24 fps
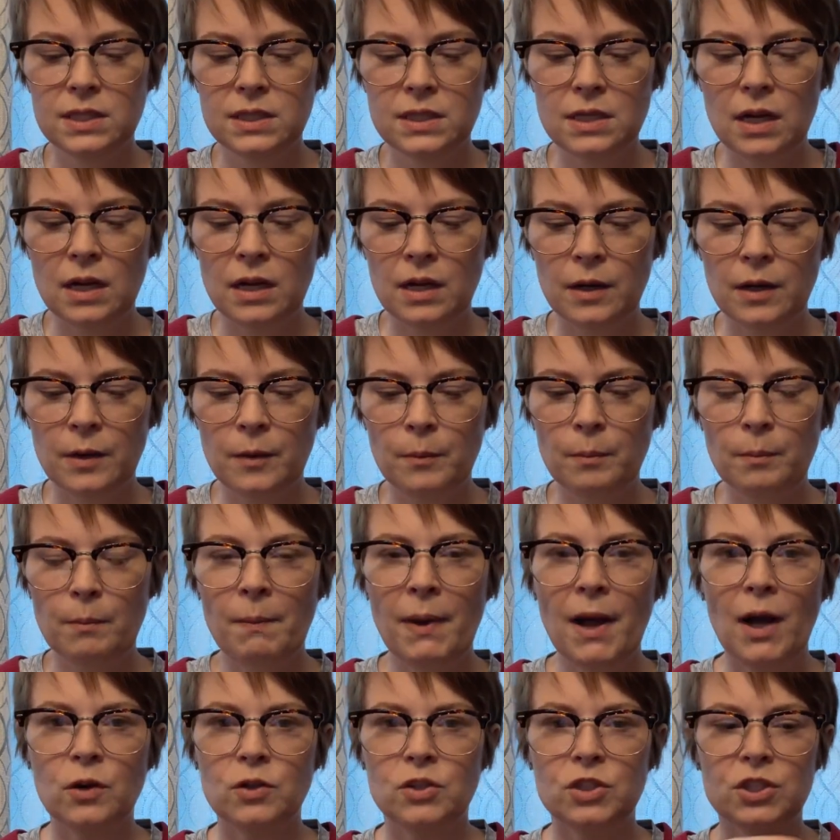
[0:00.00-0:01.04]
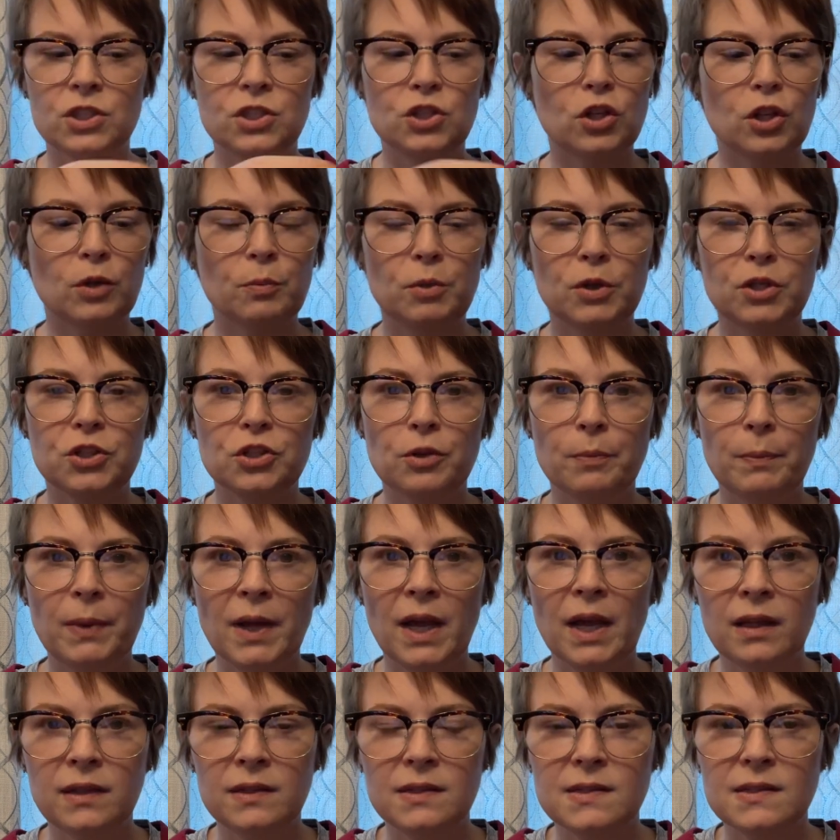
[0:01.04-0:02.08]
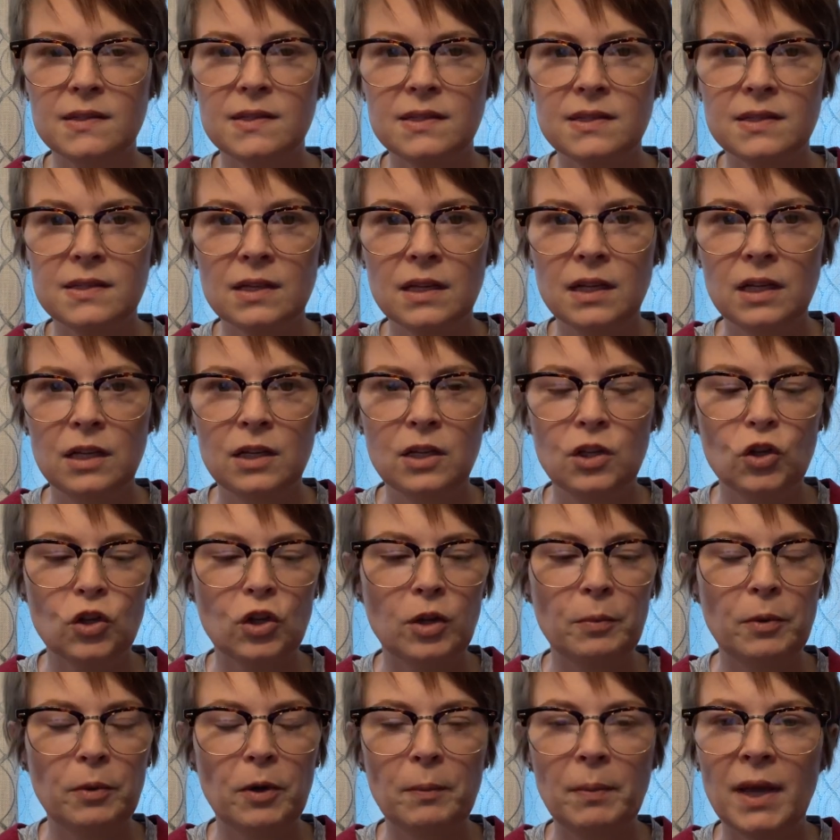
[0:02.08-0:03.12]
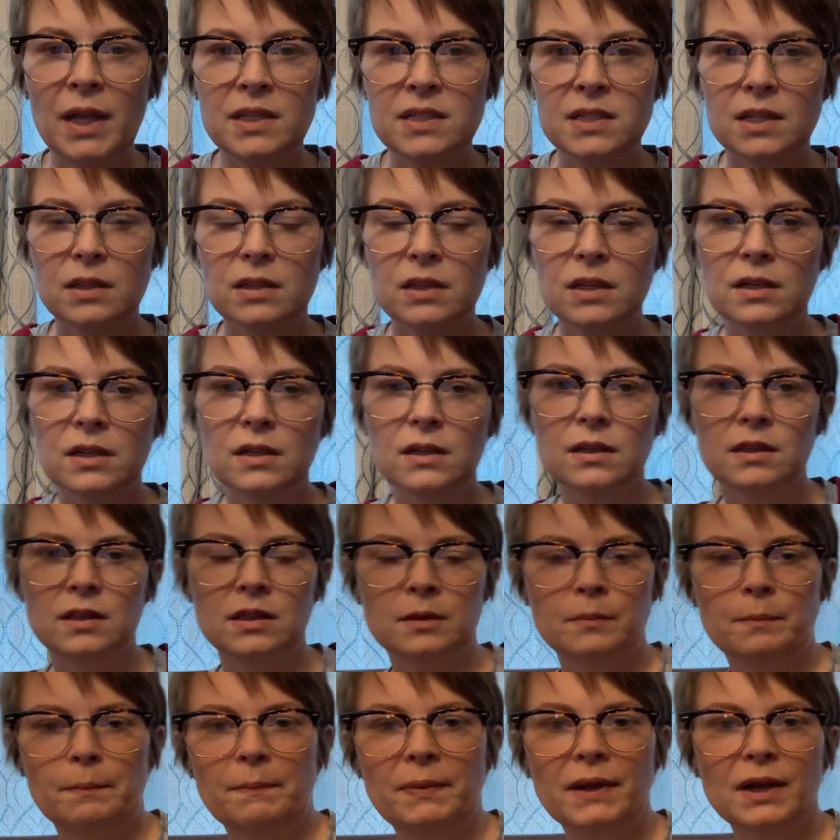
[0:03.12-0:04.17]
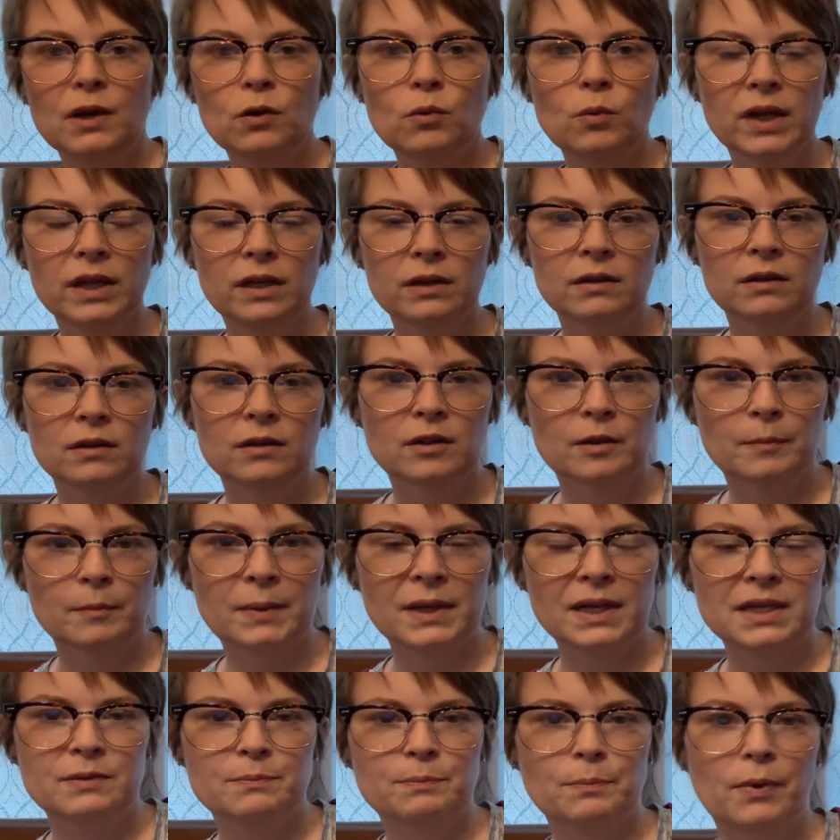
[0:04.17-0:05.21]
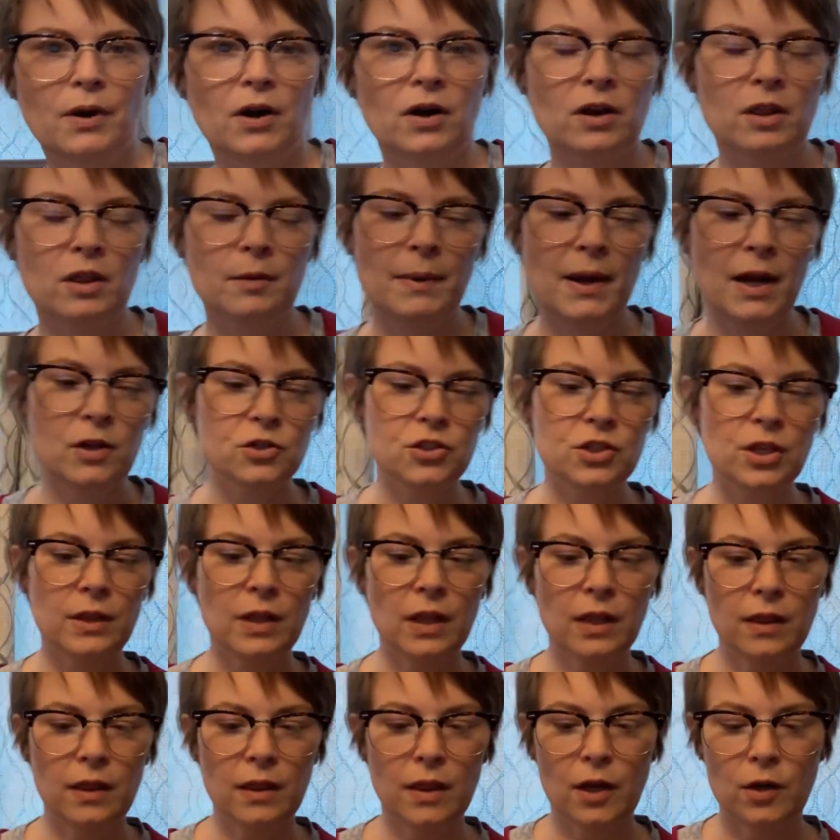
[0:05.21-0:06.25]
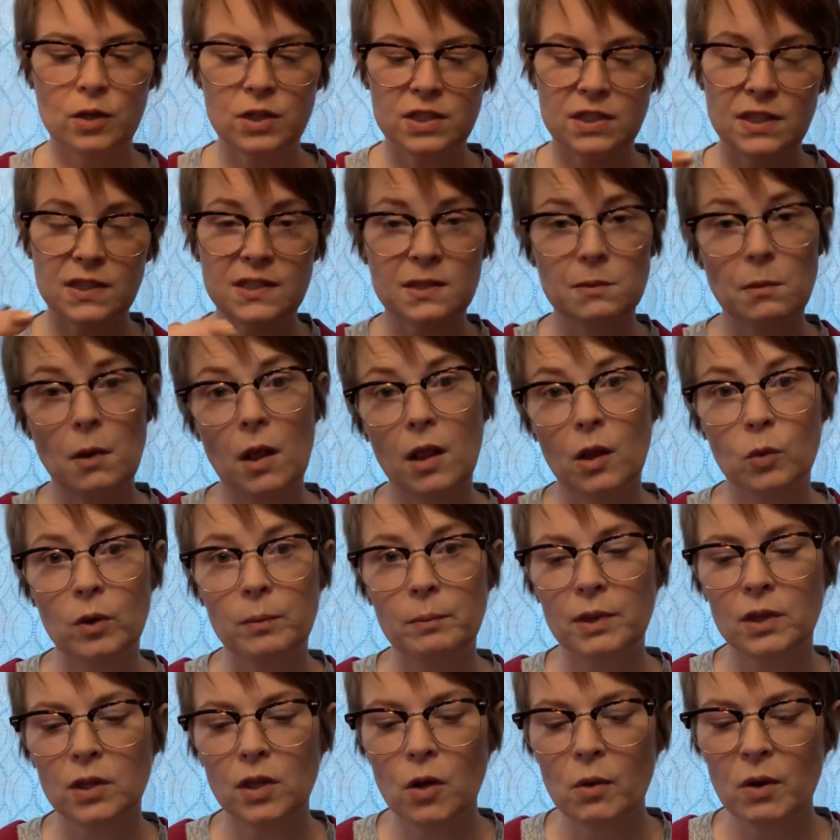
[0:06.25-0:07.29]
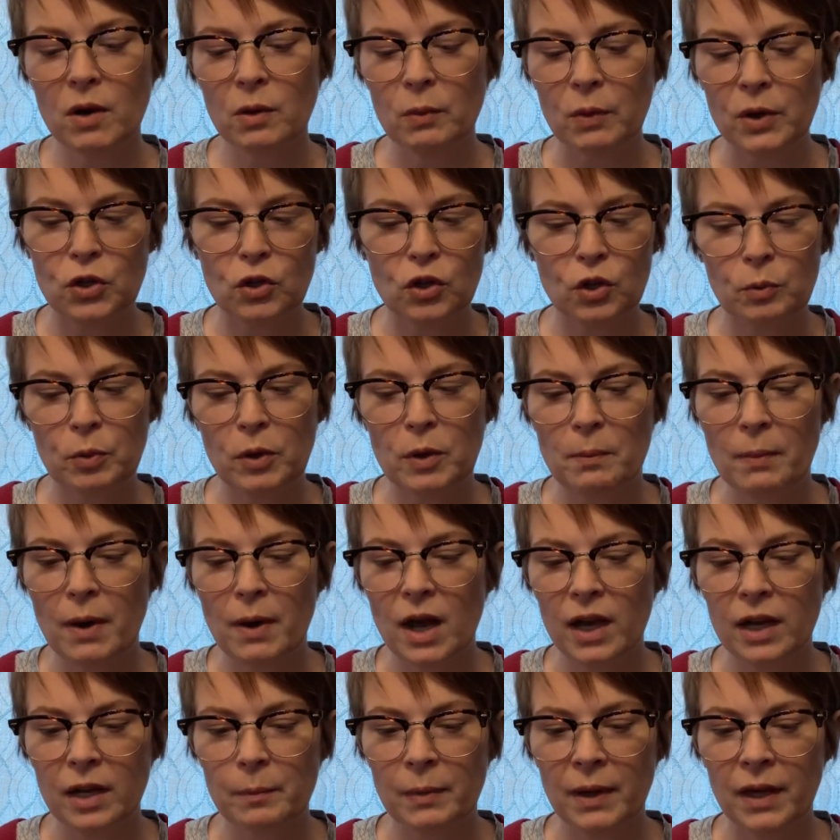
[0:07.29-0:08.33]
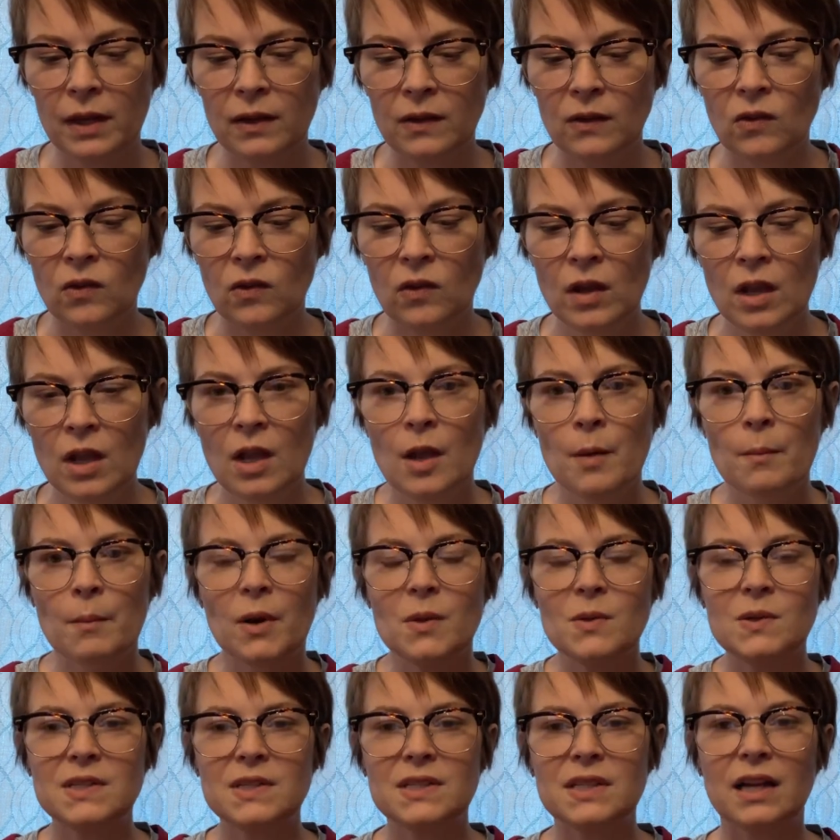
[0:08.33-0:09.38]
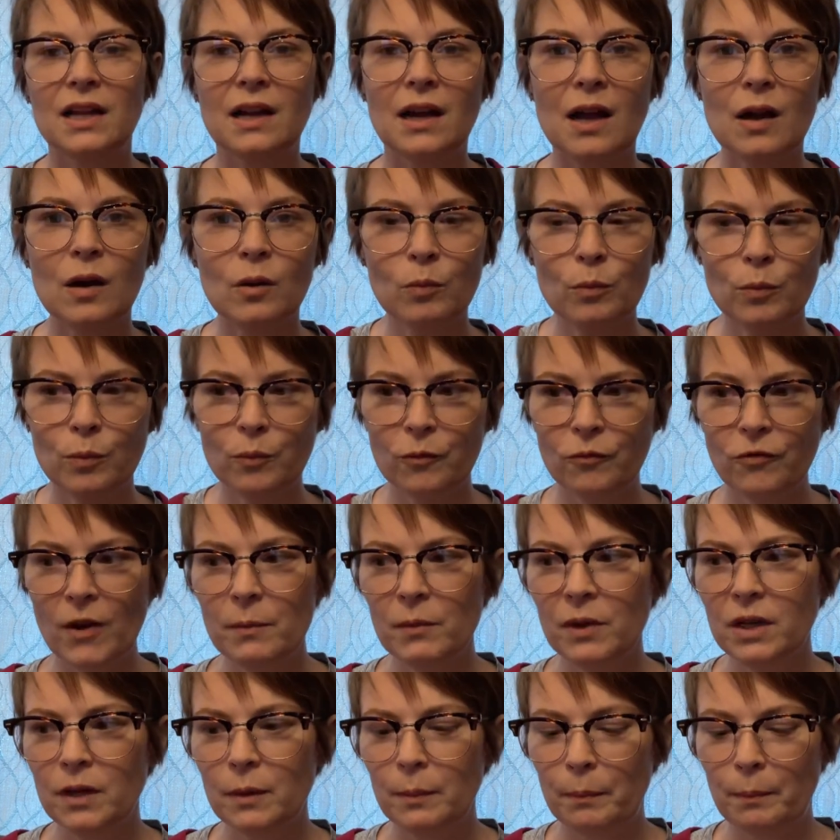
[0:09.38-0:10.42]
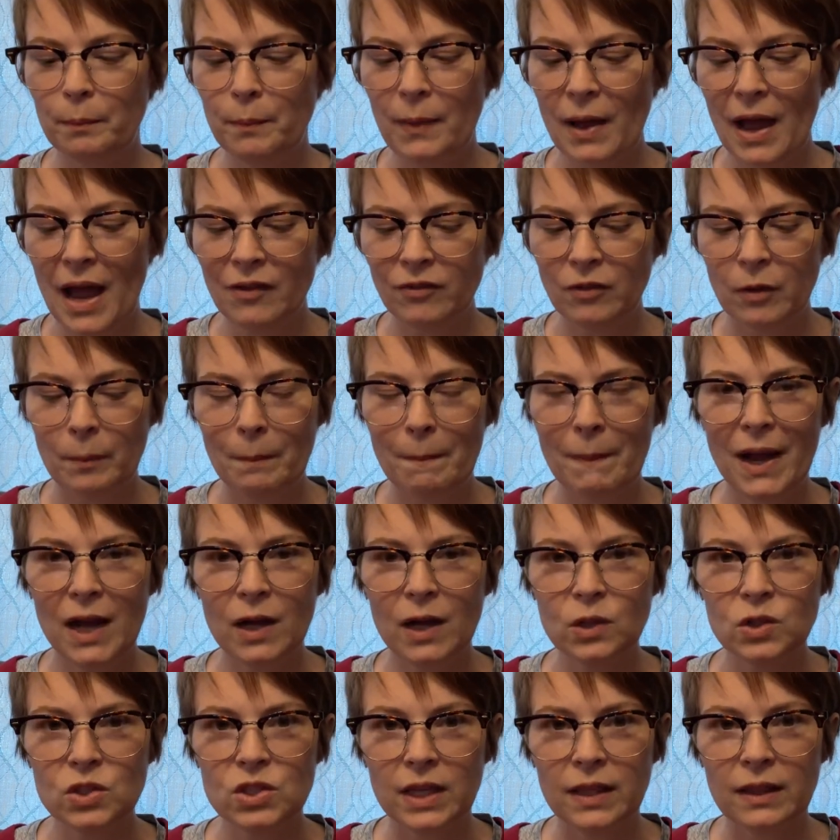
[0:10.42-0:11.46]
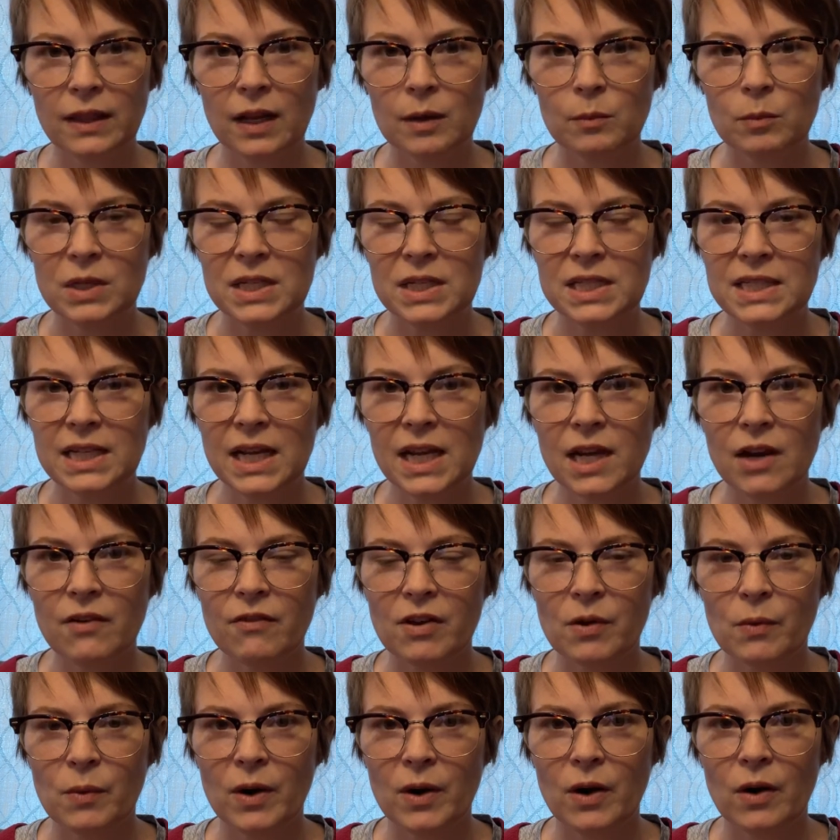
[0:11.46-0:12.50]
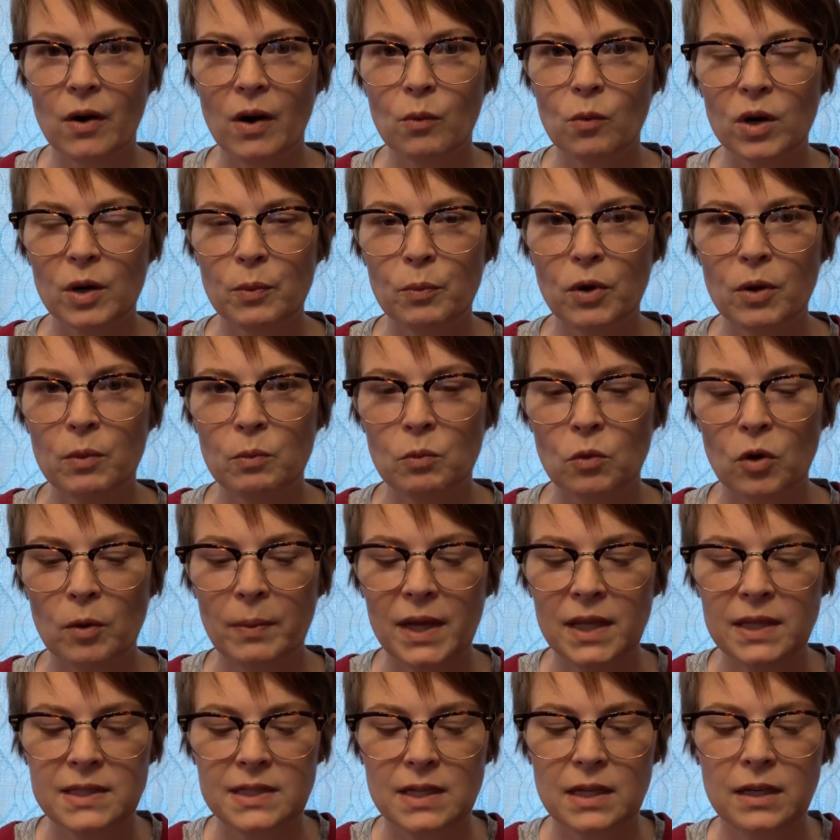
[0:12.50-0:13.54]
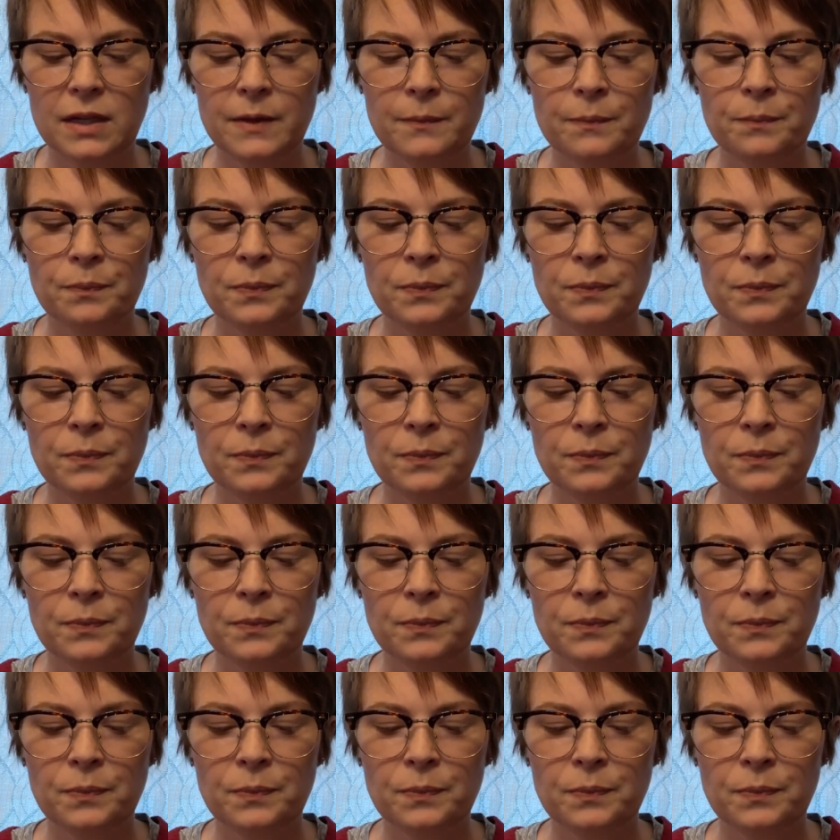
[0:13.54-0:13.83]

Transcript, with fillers: um, pouches. You could put your pens, you could put pens in the, the big one, the big part of the pouch, and then there's the smaller one below it where you could put pocket pens. And I was like, I, if I'm gonna have a pouch like that I'm gonna take everywhere, I wanna put more pens in it.